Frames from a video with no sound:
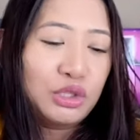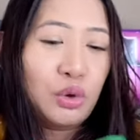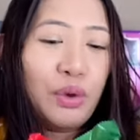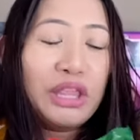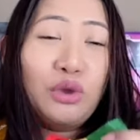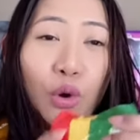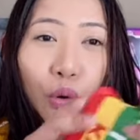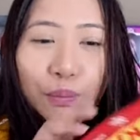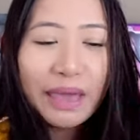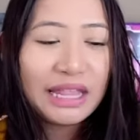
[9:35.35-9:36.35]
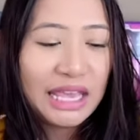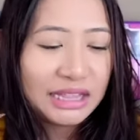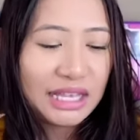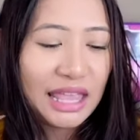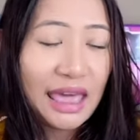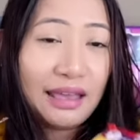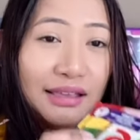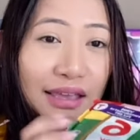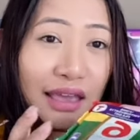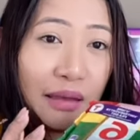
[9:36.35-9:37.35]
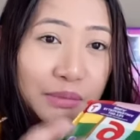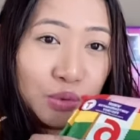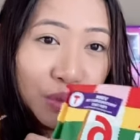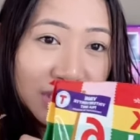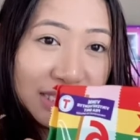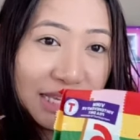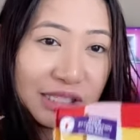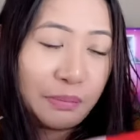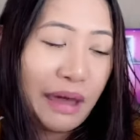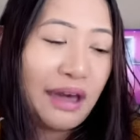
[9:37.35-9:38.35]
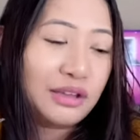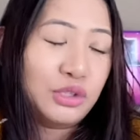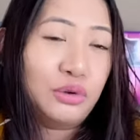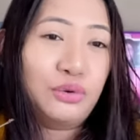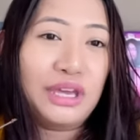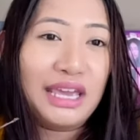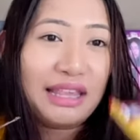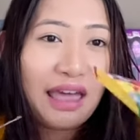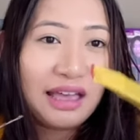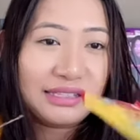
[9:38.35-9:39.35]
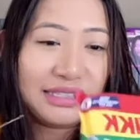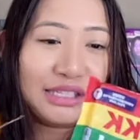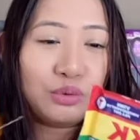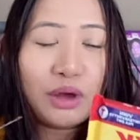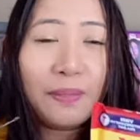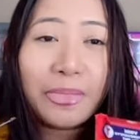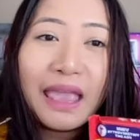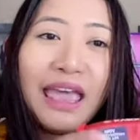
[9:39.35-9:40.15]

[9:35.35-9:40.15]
So when you open it, it have it comes with six packs. So it has this one.